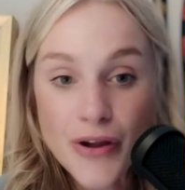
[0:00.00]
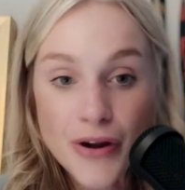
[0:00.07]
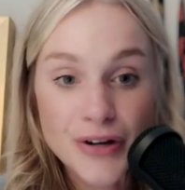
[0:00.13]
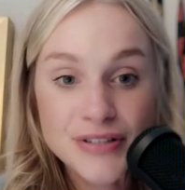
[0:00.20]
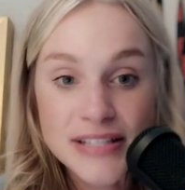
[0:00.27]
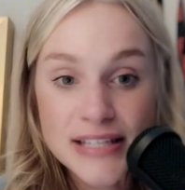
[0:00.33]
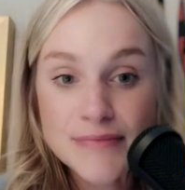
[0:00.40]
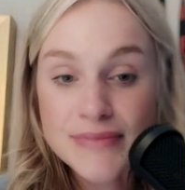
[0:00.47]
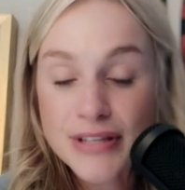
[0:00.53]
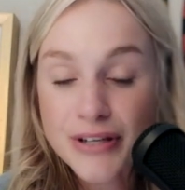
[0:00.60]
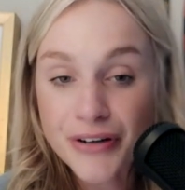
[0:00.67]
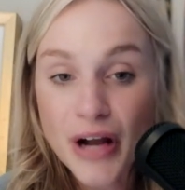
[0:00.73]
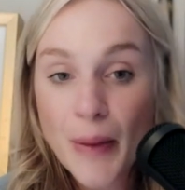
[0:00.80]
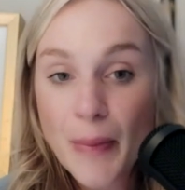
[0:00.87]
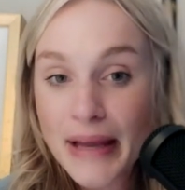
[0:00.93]
there are teams that are
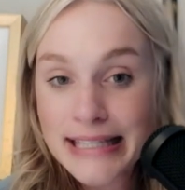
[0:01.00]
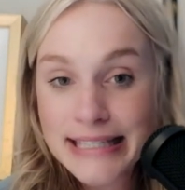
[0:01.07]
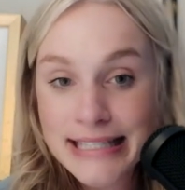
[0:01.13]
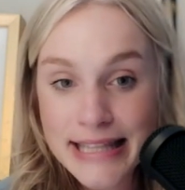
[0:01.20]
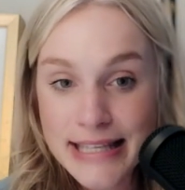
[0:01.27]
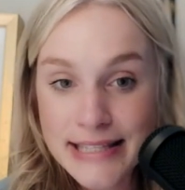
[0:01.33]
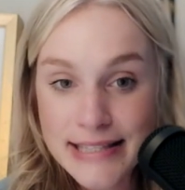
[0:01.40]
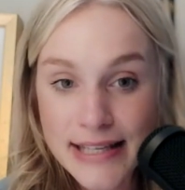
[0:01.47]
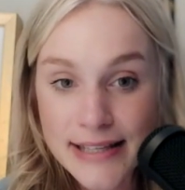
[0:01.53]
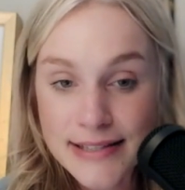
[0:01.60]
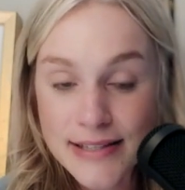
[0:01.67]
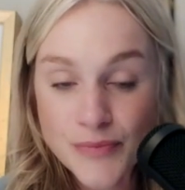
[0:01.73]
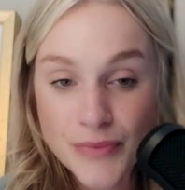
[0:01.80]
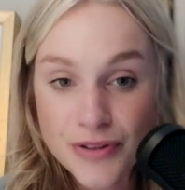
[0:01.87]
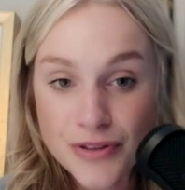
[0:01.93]
coming into this
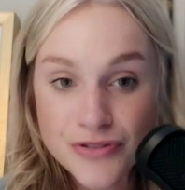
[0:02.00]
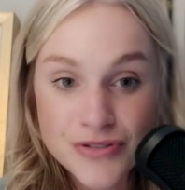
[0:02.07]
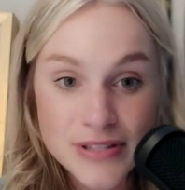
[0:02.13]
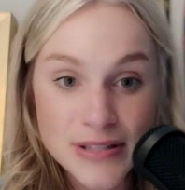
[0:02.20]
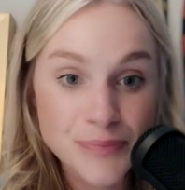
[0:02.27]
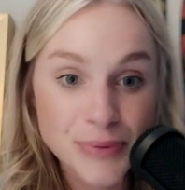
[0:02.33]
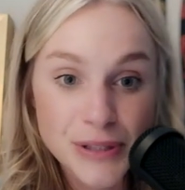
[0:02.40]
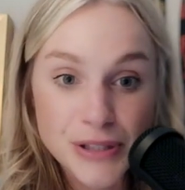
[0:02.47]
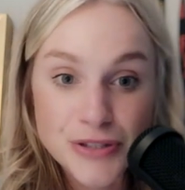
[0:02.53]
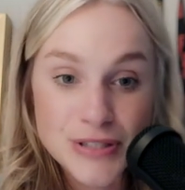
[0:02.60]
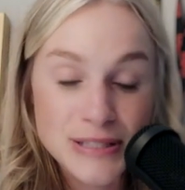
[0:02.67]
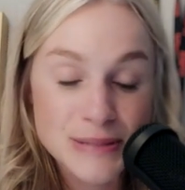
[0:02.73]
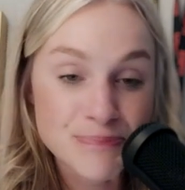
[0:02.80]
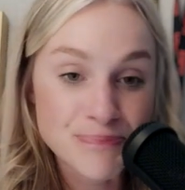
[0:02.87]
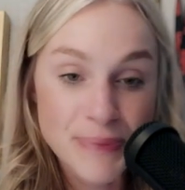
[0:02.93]
season with simply
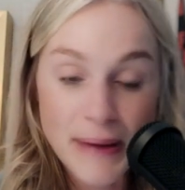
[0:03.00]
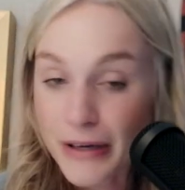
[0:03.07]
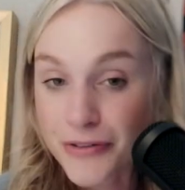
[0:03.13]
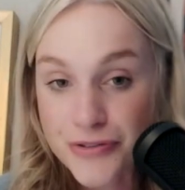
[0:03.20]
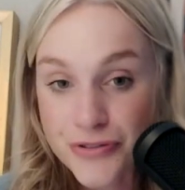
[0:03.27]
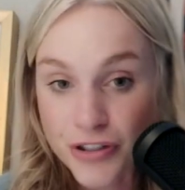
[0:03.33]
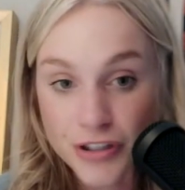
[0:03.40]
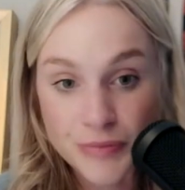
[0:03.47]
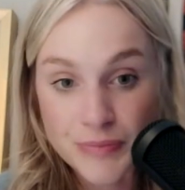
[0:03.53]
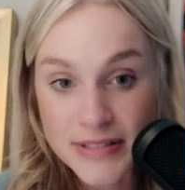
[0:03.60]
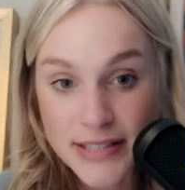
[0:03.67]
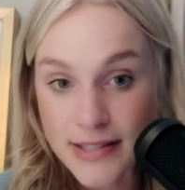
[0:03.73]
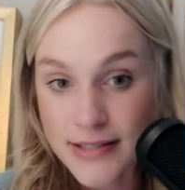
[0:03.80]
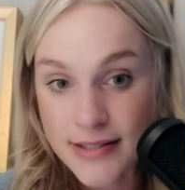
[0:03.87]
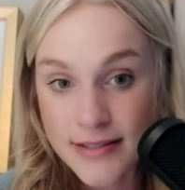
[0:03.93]
just better
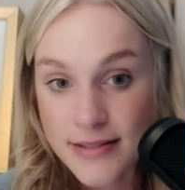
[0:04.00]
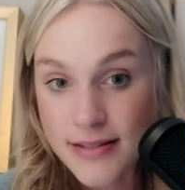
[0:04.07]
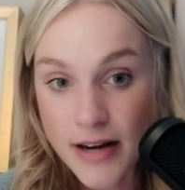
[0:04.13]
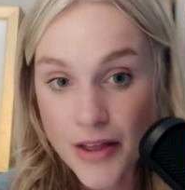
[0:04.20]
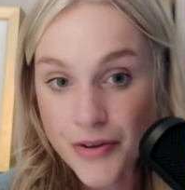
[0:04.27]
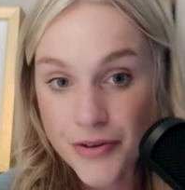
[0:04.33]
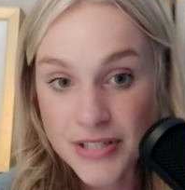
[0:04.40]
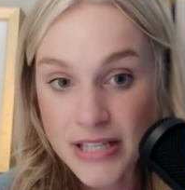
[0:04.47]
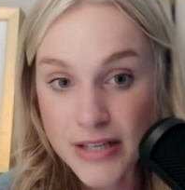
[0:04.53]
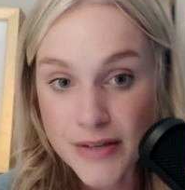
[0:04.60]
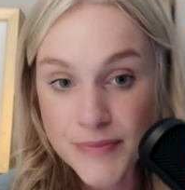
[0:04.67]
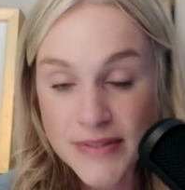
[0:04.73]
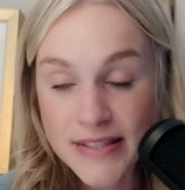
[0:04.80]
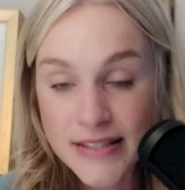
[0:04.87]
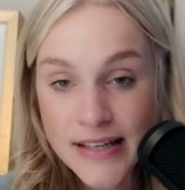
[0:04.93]
circumstances than other
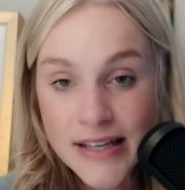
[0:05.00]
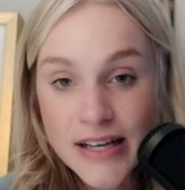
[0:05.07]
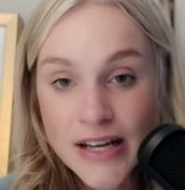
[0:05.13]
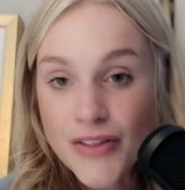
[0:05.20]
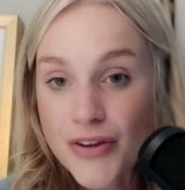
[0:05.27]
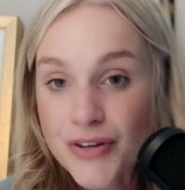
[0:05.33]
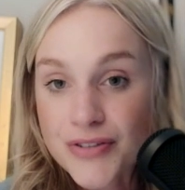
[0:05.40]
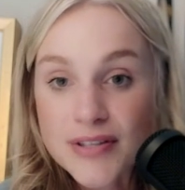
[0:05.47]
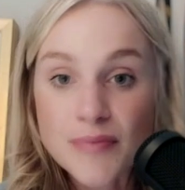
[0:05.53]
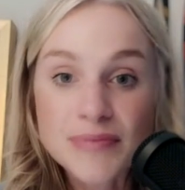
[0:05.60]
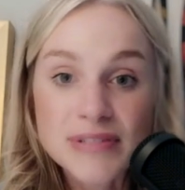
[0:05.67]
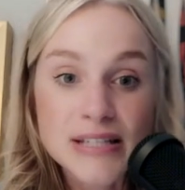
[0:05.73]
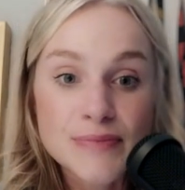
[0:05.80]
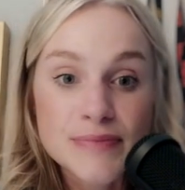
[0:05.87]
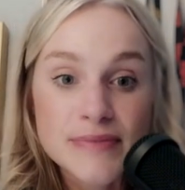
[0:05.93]
teams. There are some
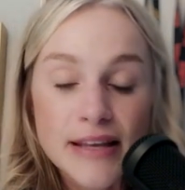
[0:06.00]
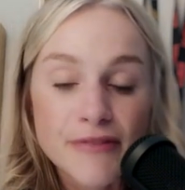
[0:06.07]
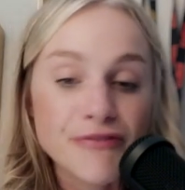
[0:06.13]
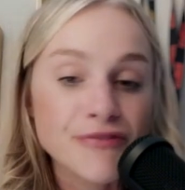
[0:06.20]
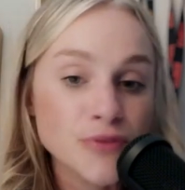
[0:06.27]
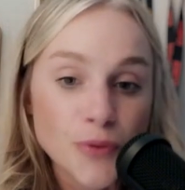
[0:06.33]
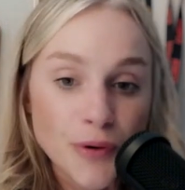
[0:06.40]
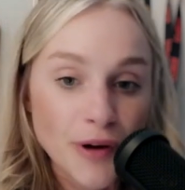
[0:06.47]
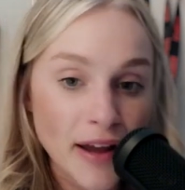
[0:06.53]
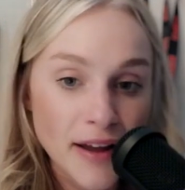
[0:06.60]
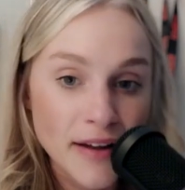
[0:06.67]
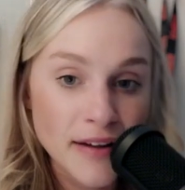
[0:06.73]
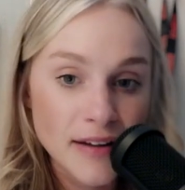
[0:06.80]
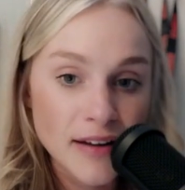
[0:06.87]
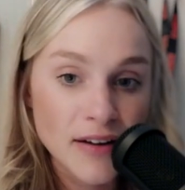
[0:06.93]
teams like
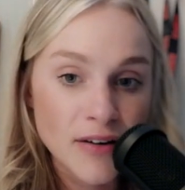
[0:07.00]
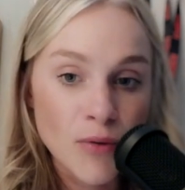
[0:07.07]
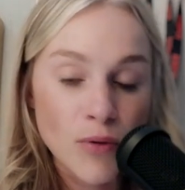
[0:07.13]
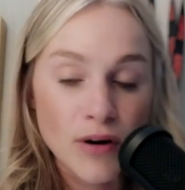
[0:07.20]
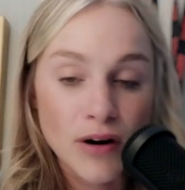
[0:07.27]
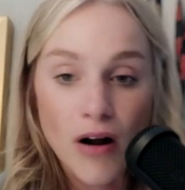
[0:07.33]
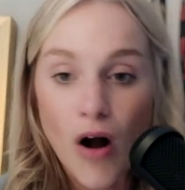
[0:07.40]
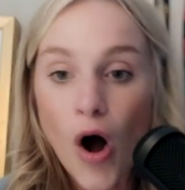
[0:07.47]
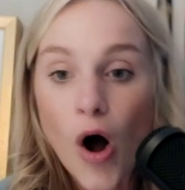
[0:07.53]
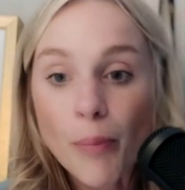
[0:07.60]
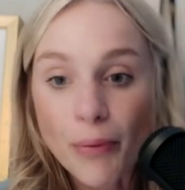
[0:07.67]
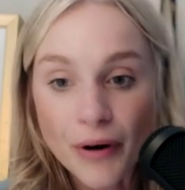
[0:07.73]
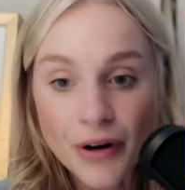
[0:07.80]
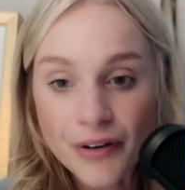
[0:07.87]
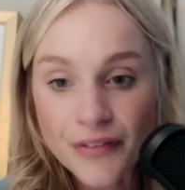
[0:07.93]
Florida or
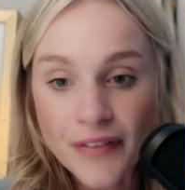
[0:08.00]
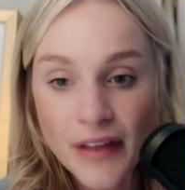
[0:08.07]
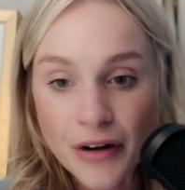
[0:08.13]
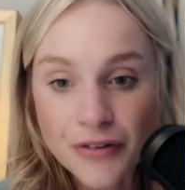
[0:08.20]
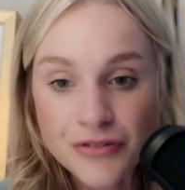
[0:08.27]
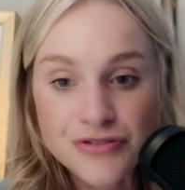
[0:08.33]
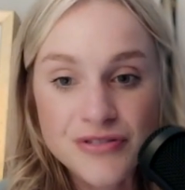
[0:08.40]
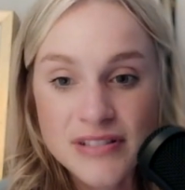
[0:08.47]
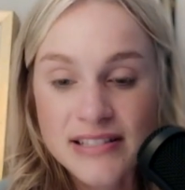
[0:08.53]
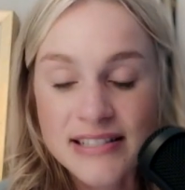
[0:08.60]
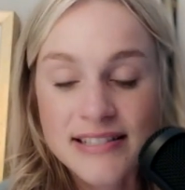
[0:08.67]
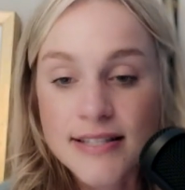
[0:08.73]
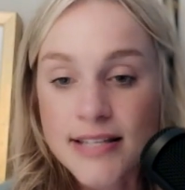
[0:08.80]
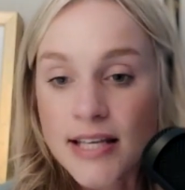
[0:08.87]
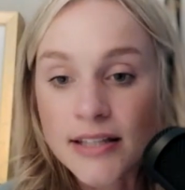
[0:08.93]
Auburn that are just
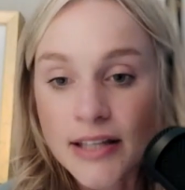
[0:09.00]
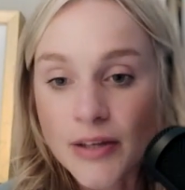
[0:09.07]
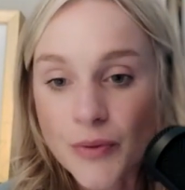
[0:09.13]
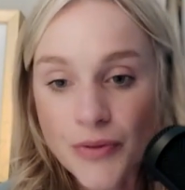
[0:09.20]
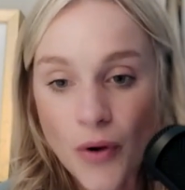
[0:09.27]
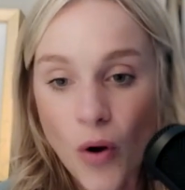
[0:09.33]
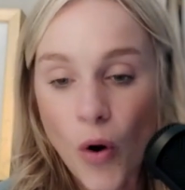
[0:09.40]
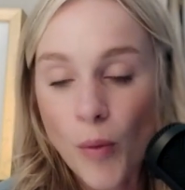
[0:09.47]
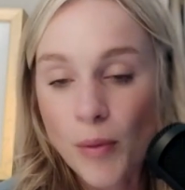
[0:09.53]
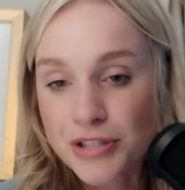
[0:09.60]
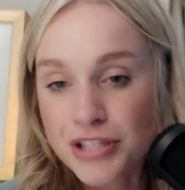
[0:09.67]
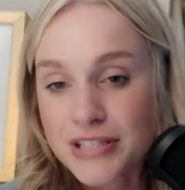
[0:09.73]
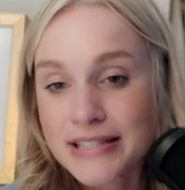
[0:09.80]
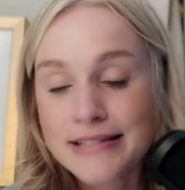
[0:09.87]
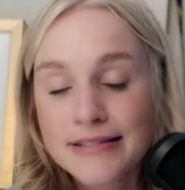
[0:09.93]
dealing with a whole
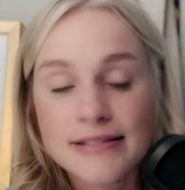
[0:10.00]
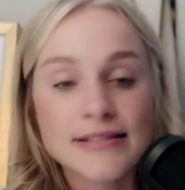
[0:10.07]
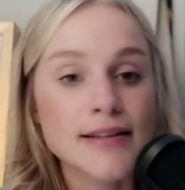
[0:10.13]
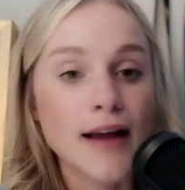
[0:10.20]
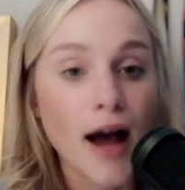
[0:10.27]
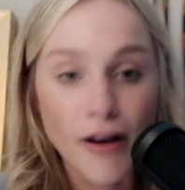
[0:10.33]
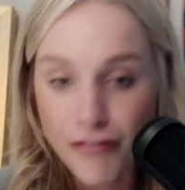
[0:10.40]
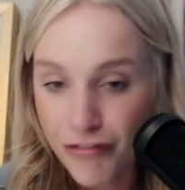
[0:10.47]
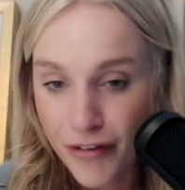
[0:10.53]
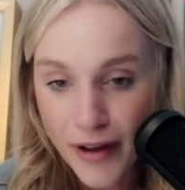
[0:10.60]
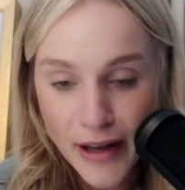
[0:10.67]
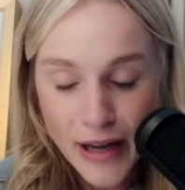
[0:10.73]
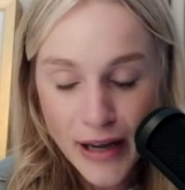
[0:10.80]
bunch of stuff